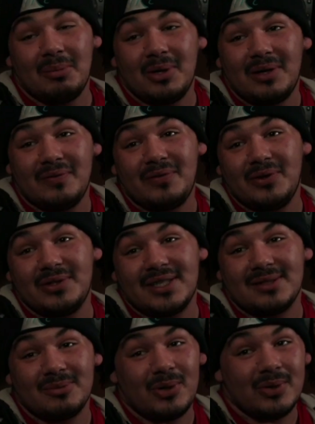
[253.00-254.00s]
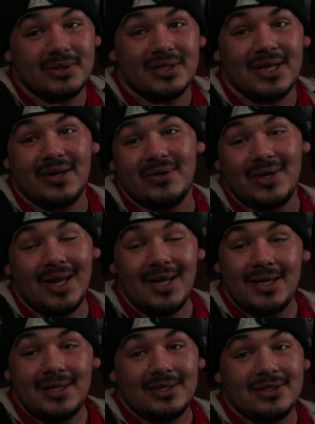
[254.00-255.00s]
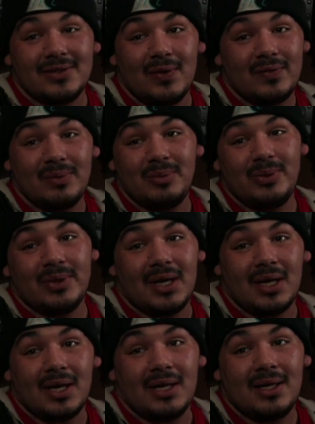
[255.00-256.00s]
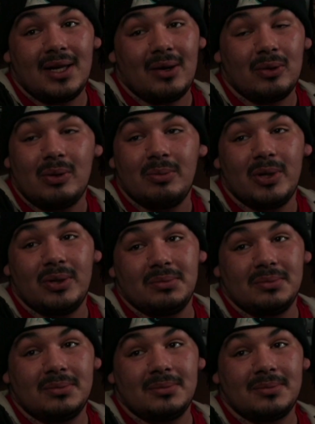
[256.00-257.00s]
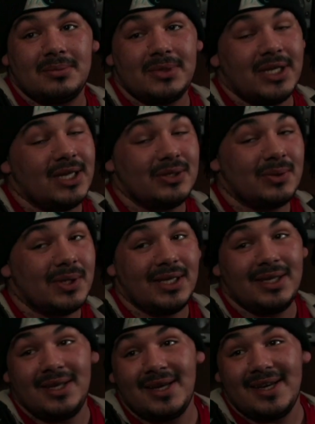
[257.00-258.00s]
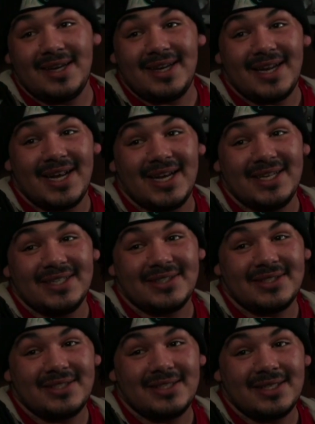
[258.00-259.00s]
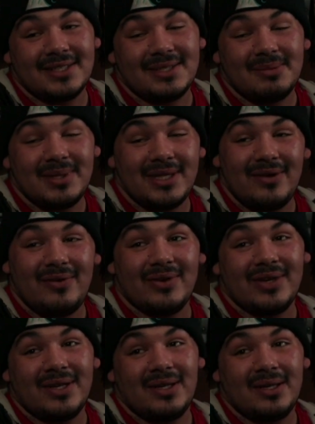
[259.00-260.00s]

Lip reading: I'm on the enthusiasm course now, and she's over the moon, like, I'll come home, dinner's ready. It's a bit different.